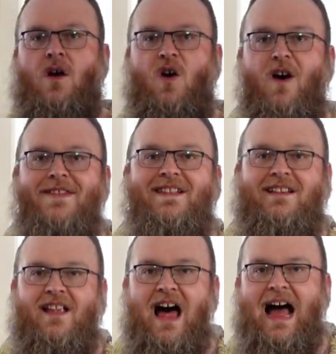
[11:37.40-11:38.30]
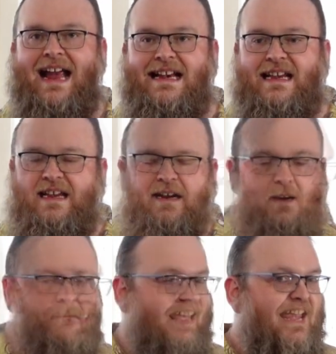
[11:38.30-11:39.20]
on the line
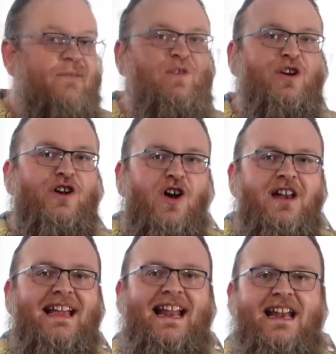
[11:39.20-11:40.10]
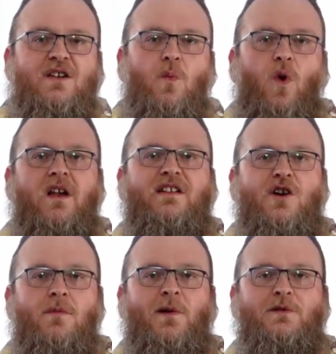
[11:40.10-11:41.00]
here. If you're going to get into one of
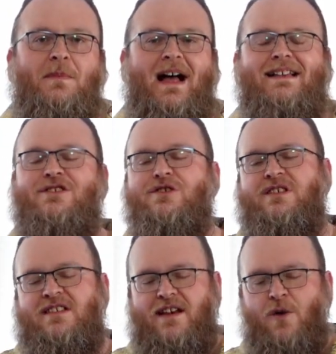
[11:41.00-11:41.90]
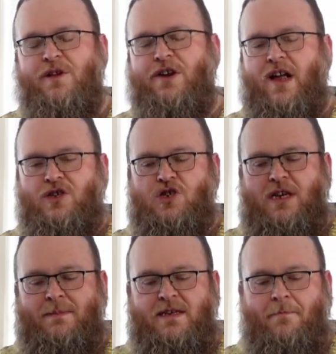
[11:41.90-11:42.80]
Domo's blasters, because I know they're not
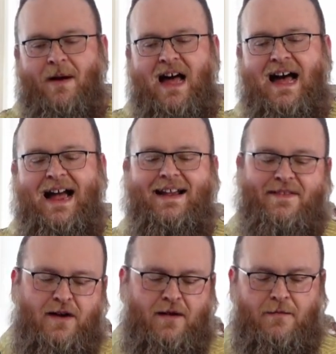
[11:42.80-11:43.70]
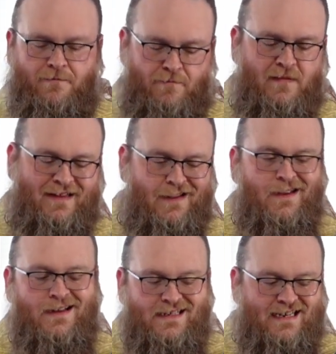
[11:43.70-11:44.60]
cheap to buy and they're
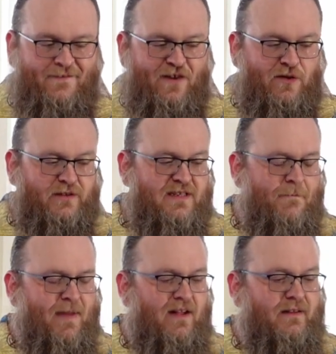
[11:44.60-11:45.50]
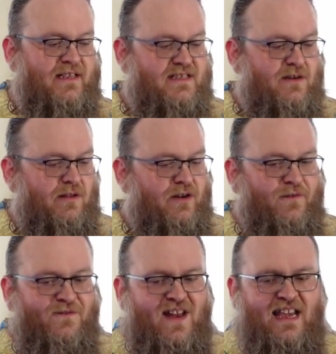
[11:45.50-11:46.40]
difficult to build because they're a little
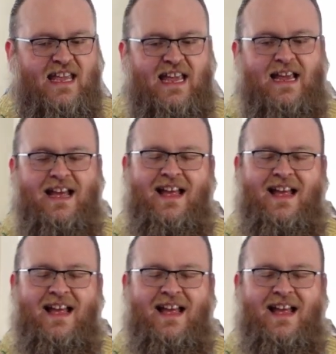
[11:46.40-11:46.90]
finicky,